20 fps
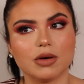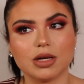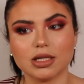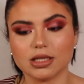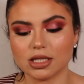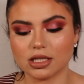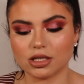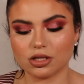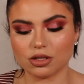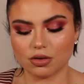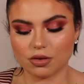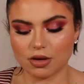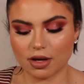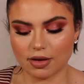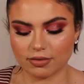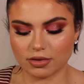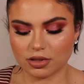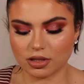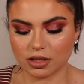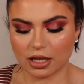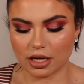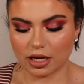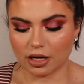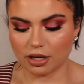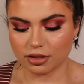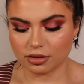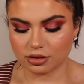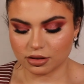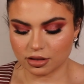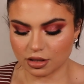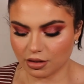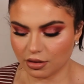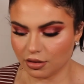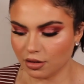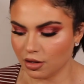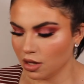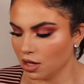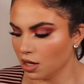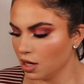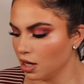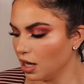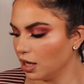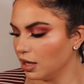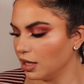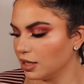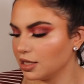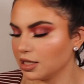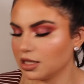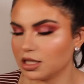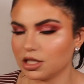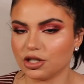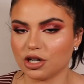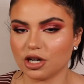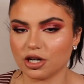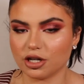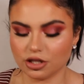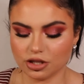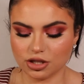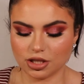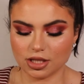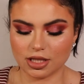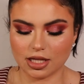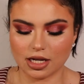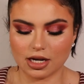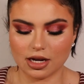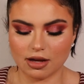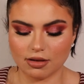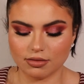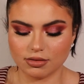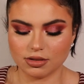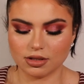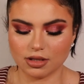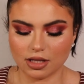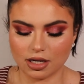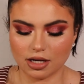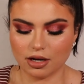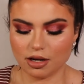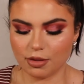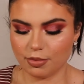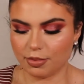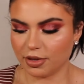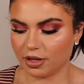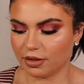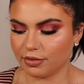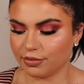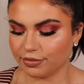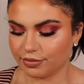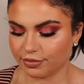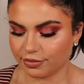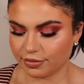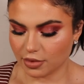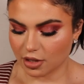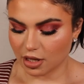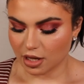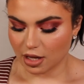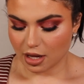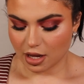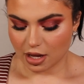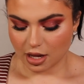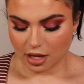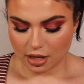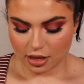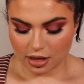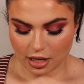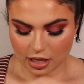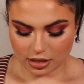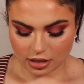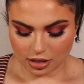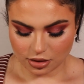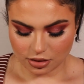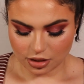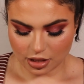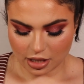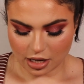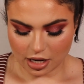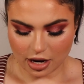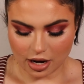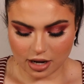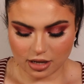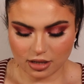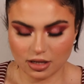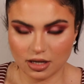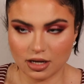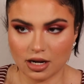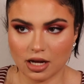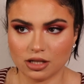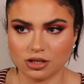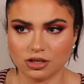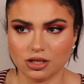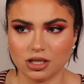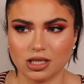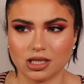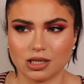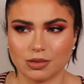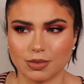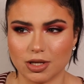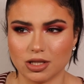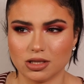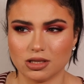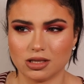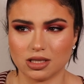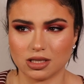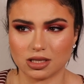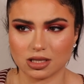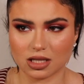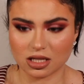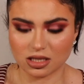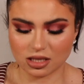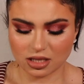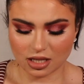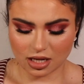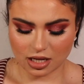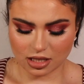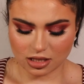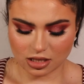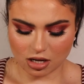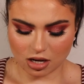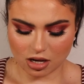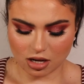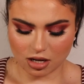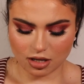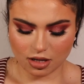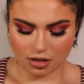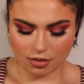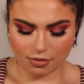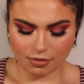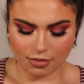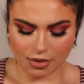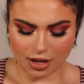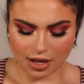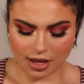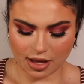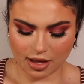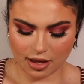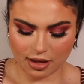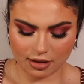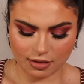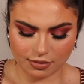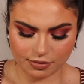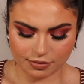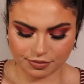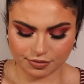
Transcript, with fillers: ones, I don't have to layer. So unless it's a darker shade, then I have to layer it, but that tells you there. And it actually smells disgusting. It's on my,